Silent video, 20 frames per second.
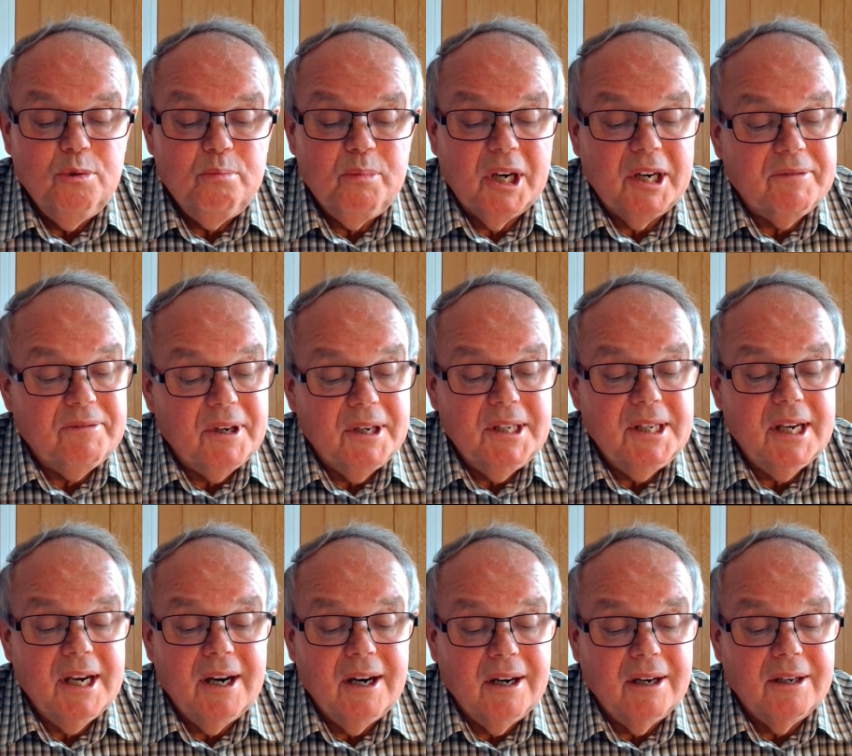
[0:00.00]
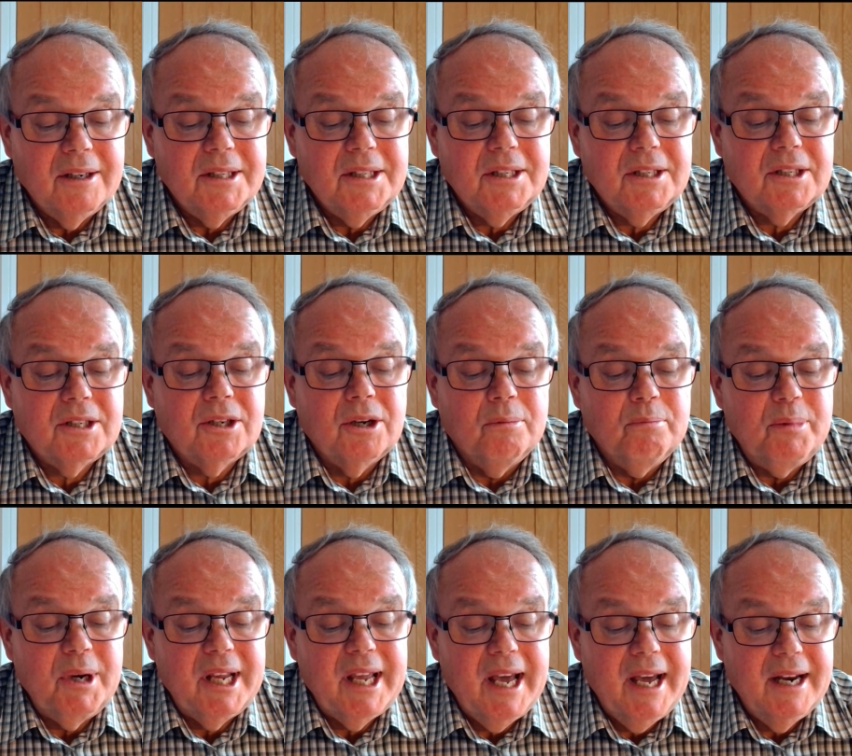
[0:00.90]
But I find it hard to
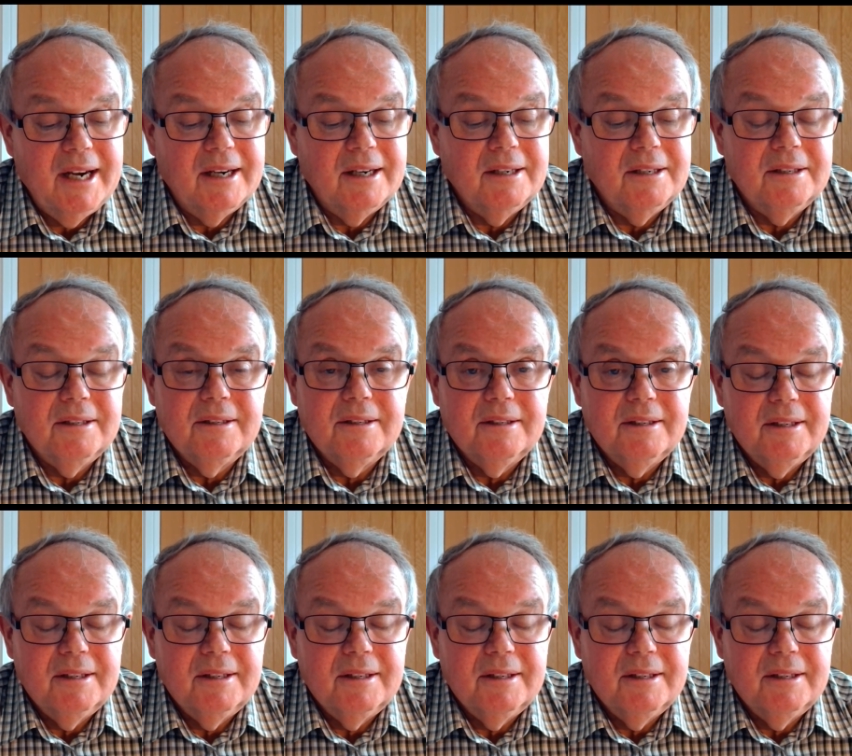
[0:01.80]
comprehend